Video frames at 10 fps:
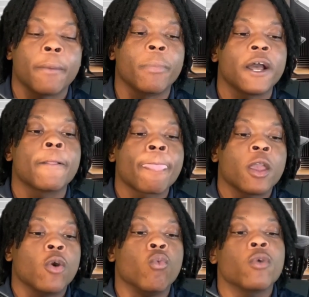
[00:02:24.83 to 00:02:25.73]
But
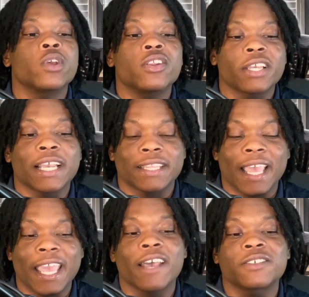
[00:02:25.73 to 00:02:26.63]
when we look at the
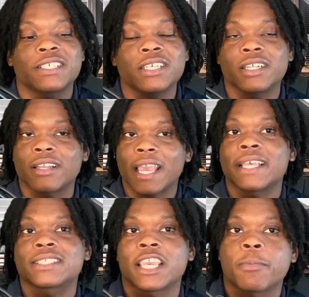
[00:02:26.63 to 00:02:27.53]
AFC and the
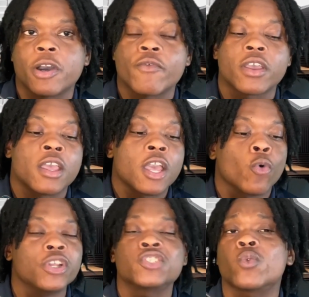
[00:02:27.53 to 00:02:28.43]
landscape of it,
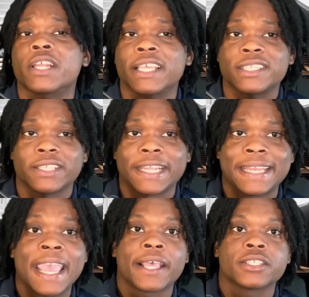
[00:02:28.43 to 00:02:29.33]
we just want to get to the
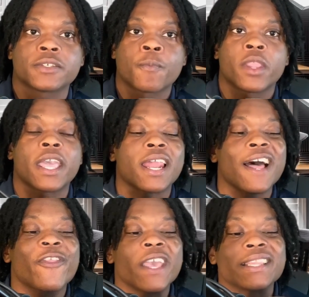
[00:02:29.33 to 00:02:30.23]
dance. And
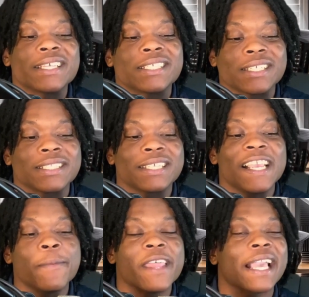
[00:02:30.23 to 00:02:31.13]
I think this is a
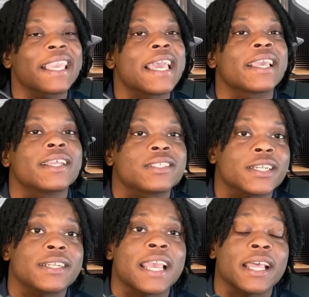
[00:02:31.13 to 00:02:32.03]
team that can get to
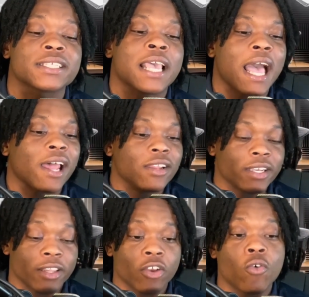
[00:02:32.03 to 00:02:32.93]
the dance. I look
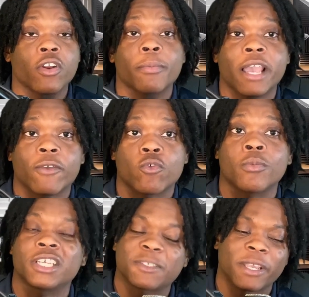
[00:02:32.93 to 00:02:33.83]
at their cornerback room,
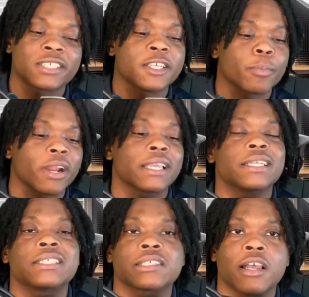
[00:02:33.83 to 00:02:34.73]
especially bringing
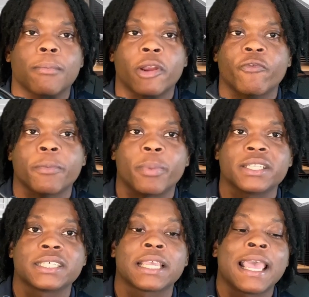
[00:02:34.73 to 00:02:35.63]
in Sean Murphy
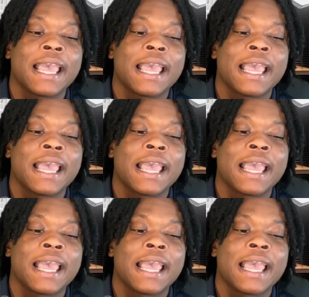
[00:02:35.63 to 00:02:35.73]
Bunting.